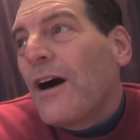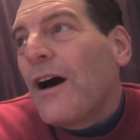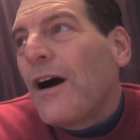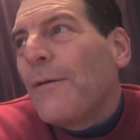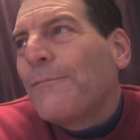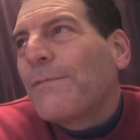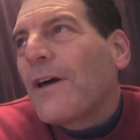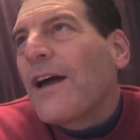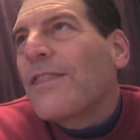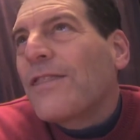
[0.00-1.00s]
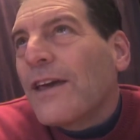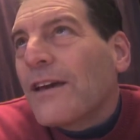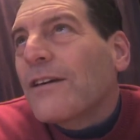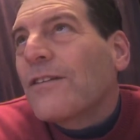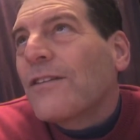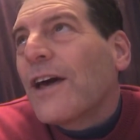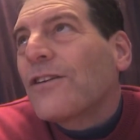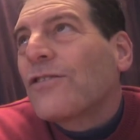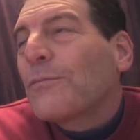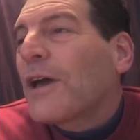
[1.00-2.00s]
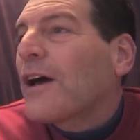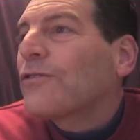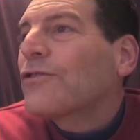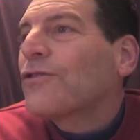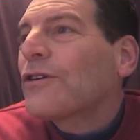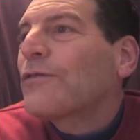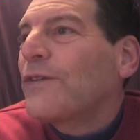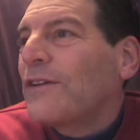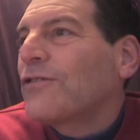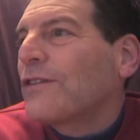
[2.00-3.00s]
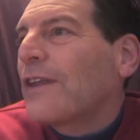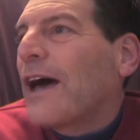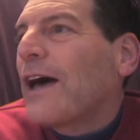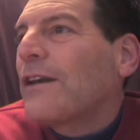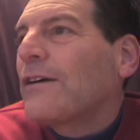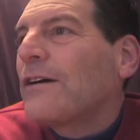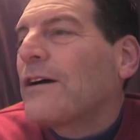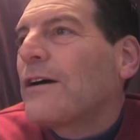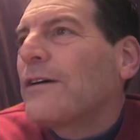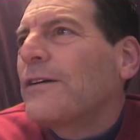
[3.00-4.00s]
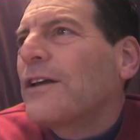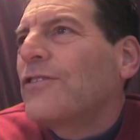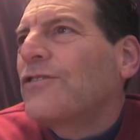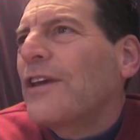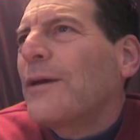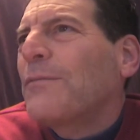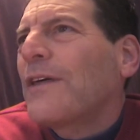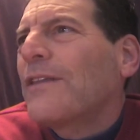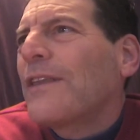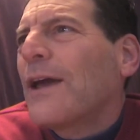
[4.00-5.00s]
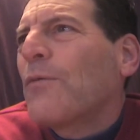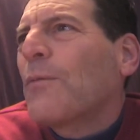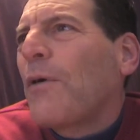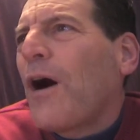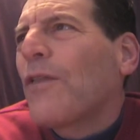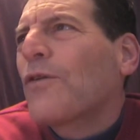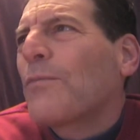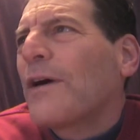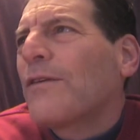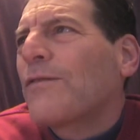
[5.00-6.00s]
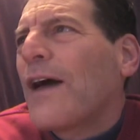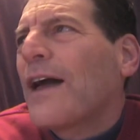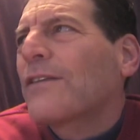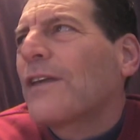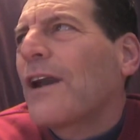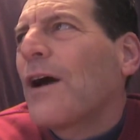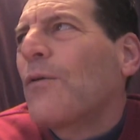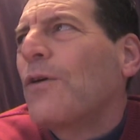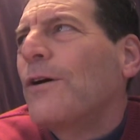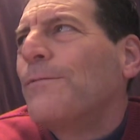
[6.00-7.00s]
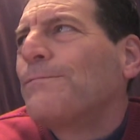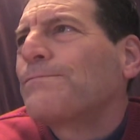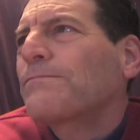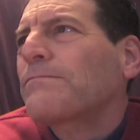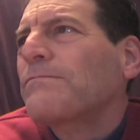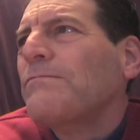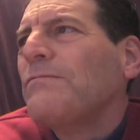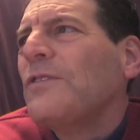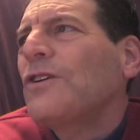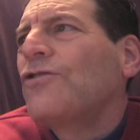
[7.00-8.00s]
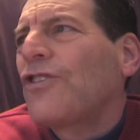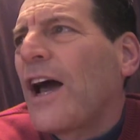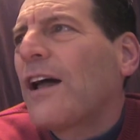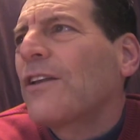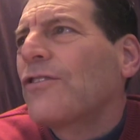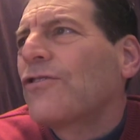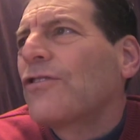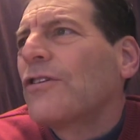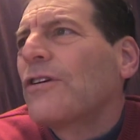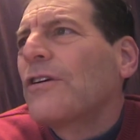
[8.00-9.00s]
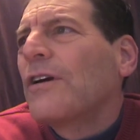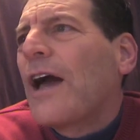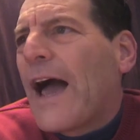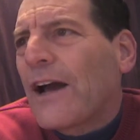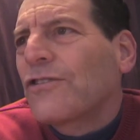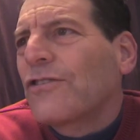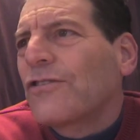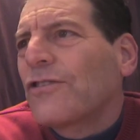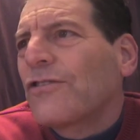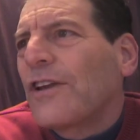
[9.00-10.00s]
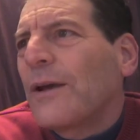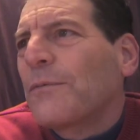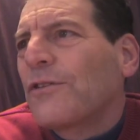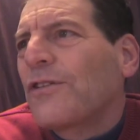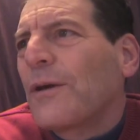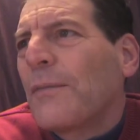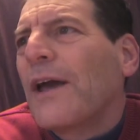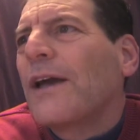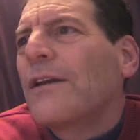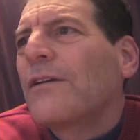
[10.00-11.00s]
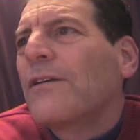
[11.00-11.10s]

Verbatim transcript: um, I think that some councilors took offense at that. Uh, it seemed mm-hmm. that they were bothered by the fact that I would challenge actions and statements they made.